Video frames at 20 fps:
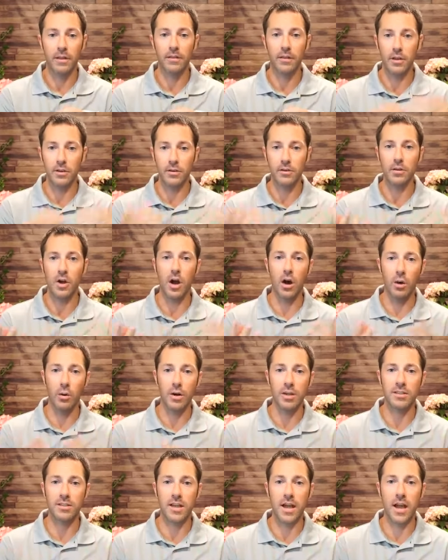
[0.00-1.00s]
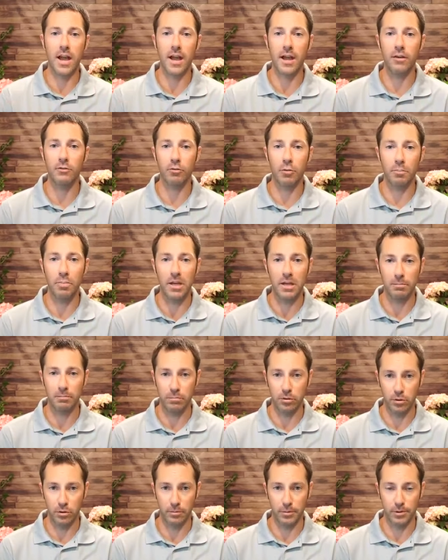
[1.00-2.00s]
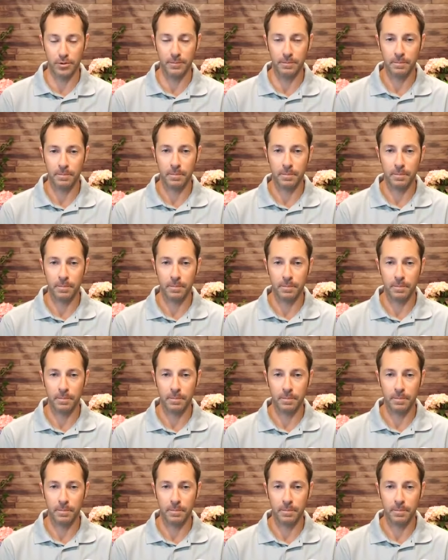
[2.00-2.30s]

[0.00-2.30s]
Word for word: then you know it's a repeat bloomer.